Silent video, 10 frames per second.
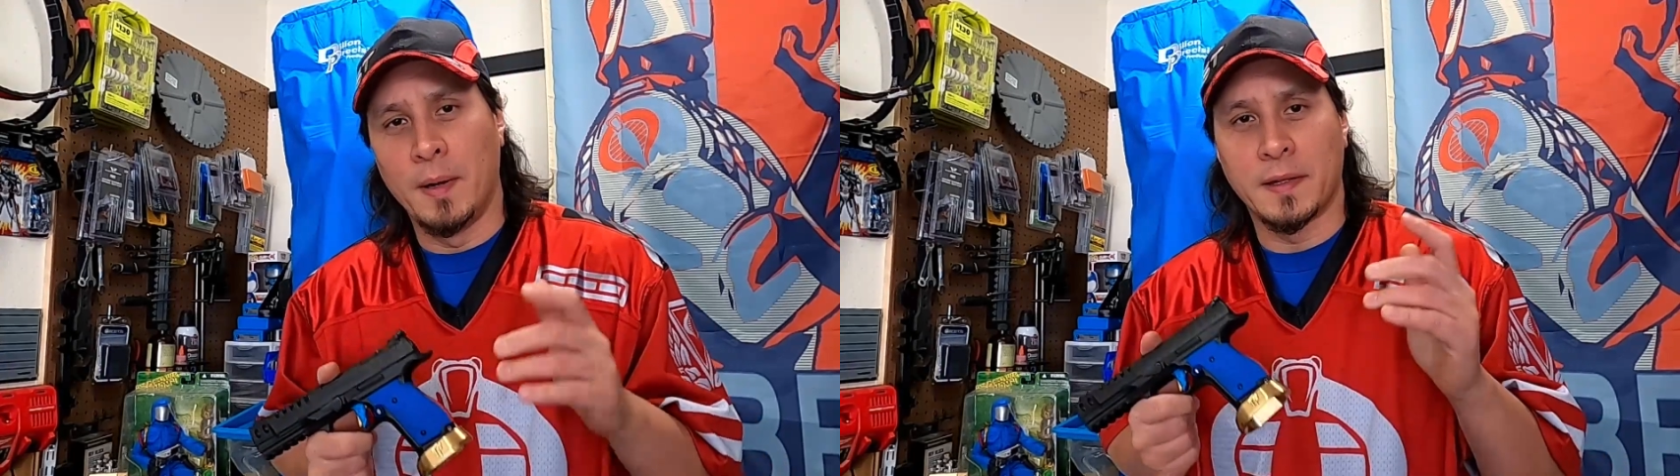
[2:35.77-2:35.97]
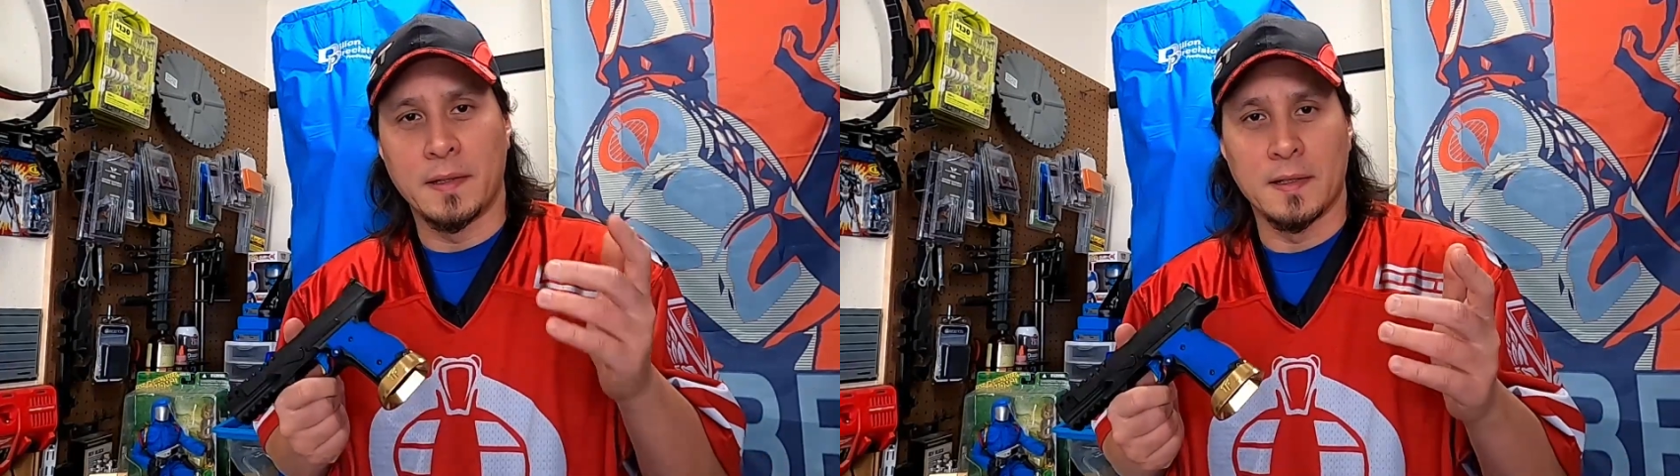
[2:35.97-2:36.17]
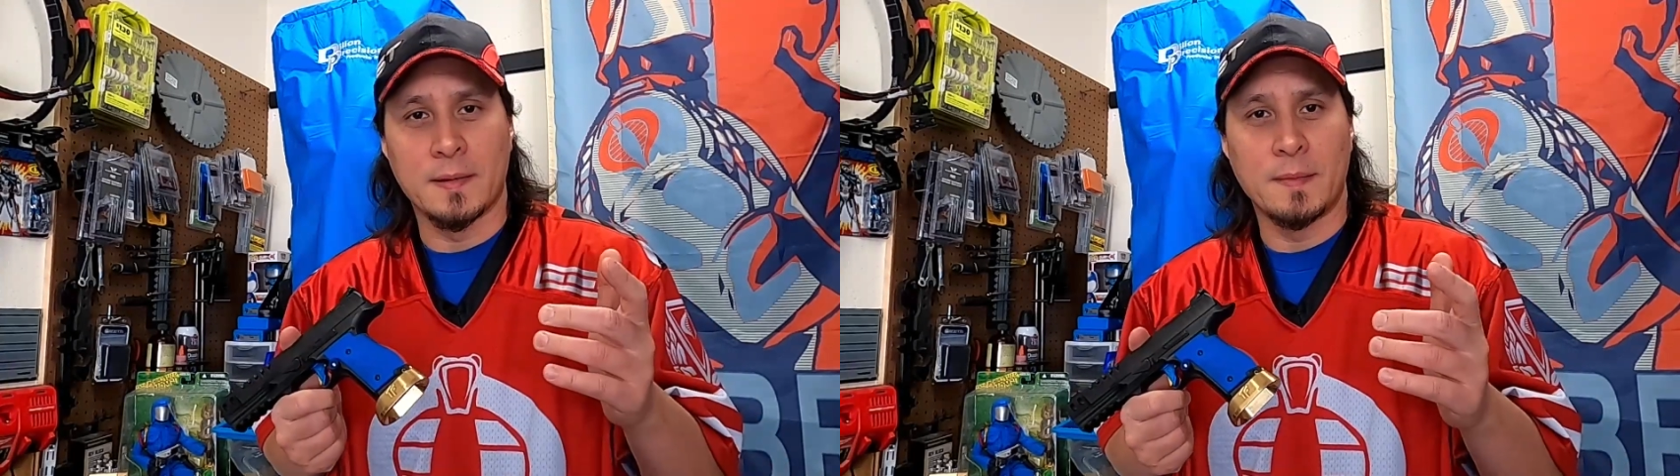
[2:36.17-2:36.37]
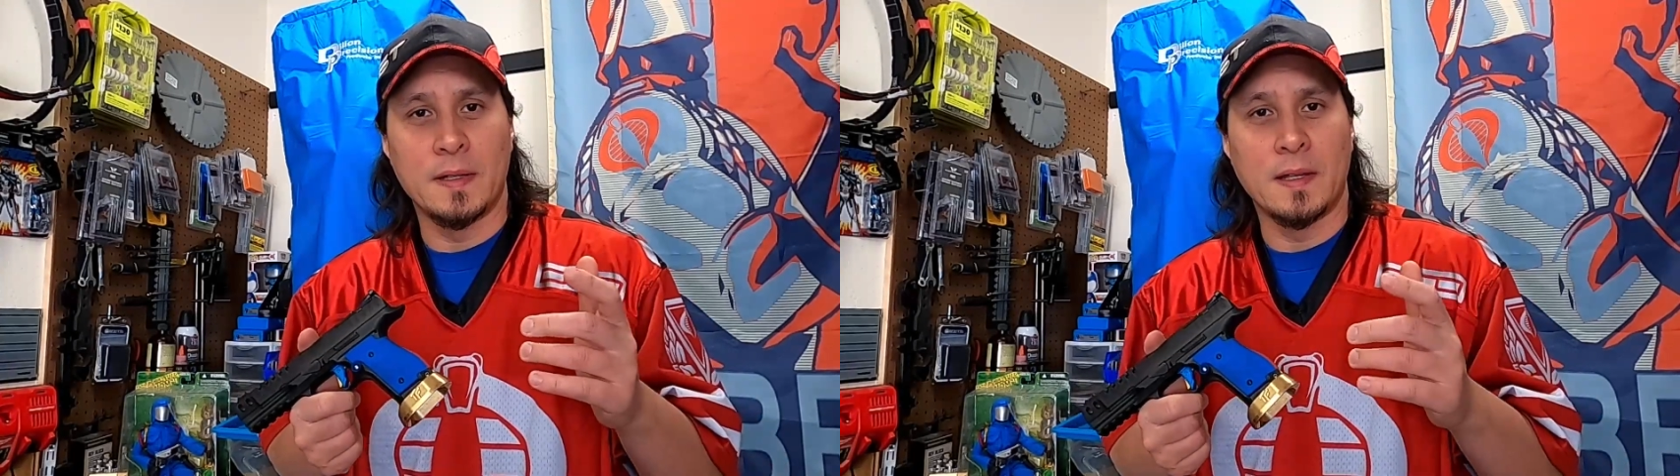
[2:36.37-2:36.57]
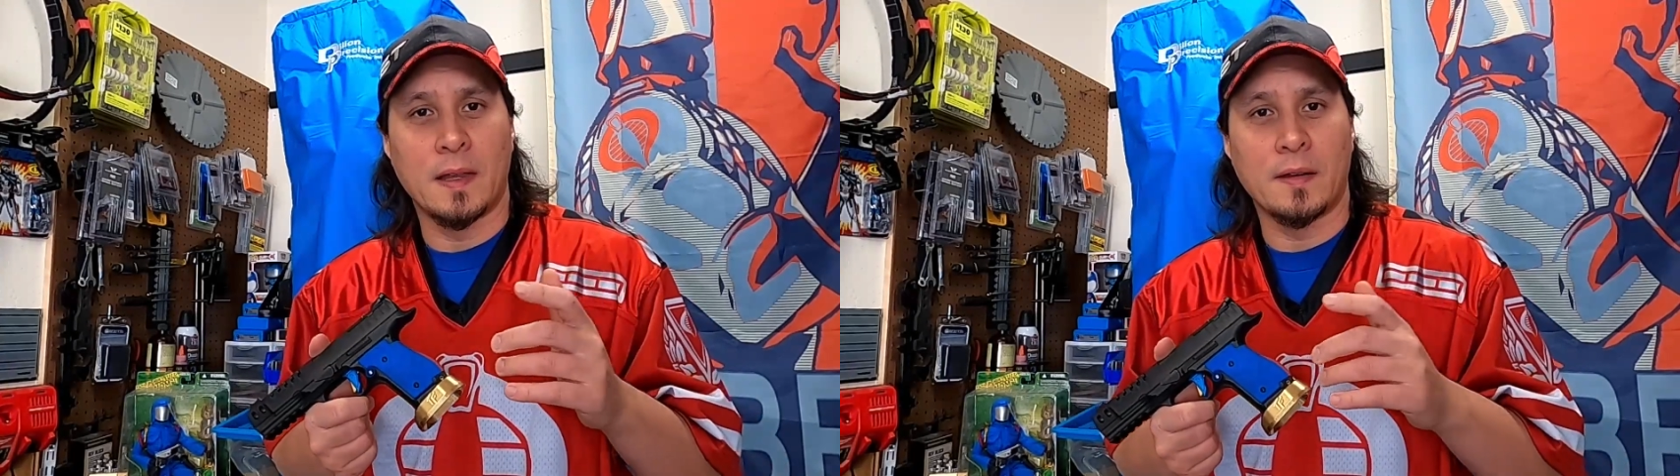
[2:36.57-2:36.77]
but that doesn't
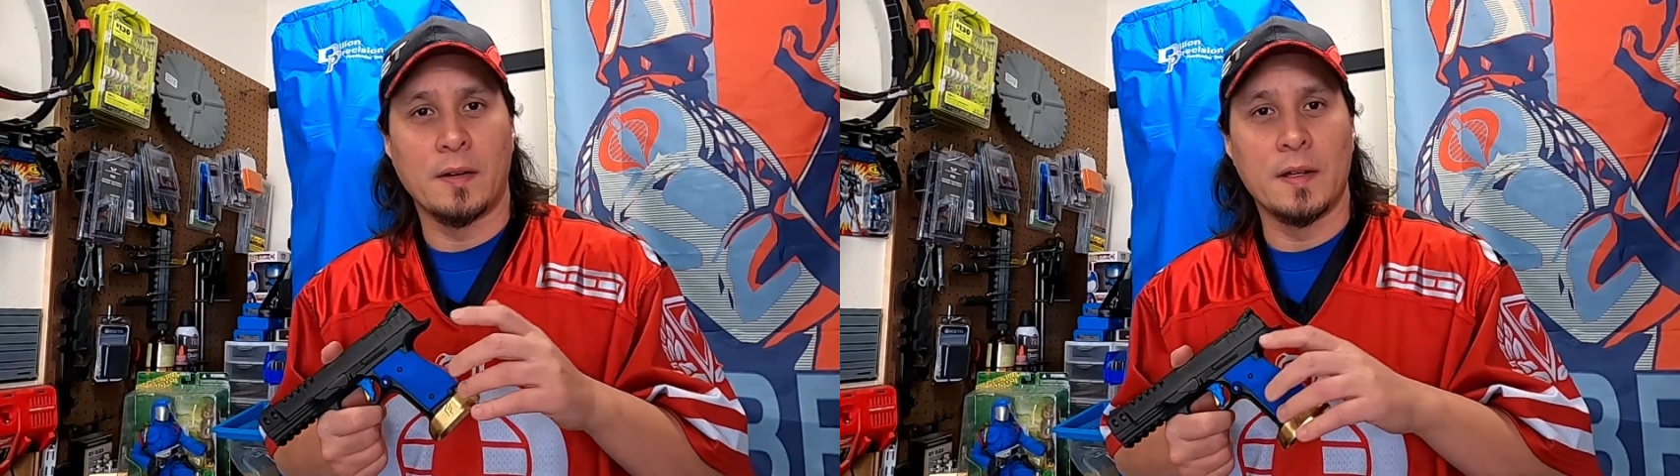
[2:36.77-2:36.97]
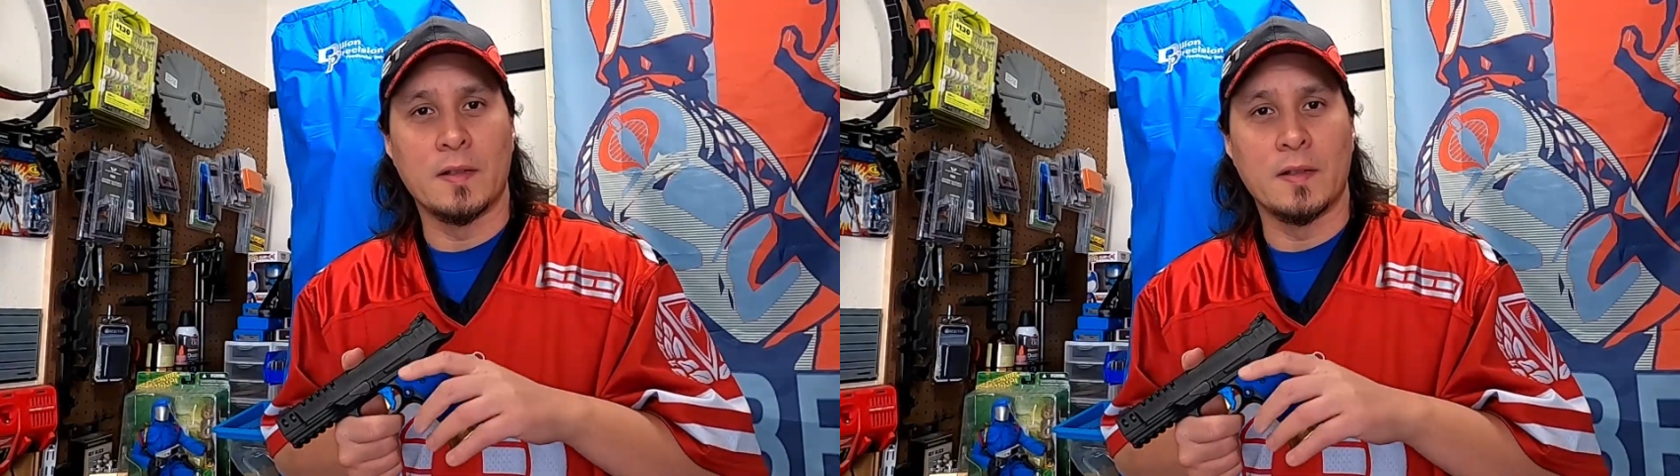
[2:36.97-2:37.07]
mean that there